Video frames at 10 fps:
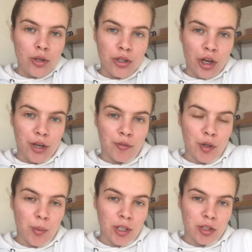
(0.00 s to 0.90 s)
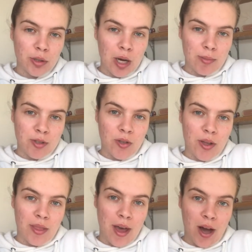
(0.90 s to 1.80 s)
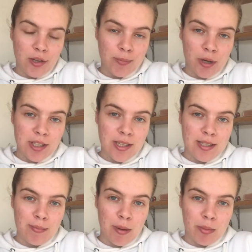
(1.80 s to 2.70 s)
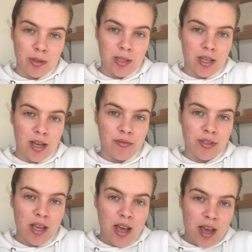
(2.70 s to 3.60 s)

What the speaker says: So if you were wondering what I was doing there, I was processing my positives.